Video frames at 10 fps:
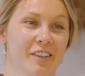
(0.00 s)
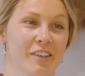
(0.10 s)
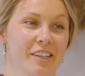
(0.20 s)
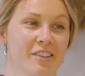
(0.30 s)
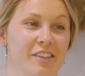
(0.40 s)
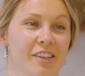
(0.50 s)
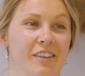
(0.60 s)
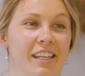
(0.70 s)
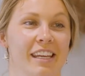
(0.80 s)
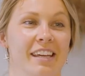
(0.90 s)
to college or
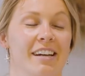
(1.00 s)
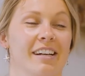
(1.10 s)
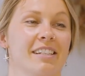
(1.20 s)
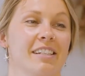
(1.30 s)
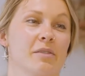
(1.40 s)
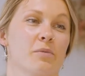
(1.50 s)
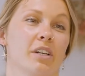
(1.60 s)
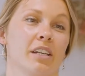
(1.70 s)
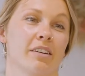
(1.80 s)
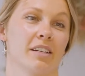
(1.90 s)
uni. I did
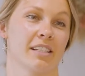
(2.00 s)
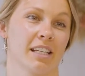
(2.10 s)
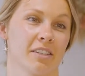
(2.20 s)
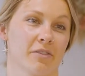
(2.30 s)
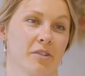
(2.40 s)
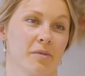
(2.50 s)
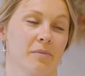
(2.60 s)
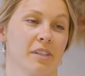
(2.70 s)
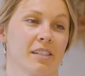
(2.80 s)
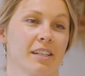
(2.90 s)
one year at sixth
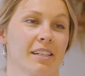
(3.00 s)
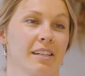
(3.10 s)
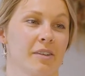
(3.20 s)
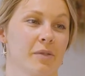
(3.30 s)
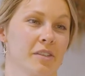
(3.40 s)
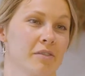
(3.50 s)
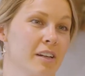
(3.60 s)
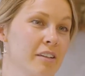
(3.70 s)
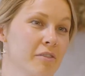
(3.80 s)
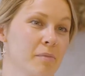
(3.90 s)
form, decided it wasn't really for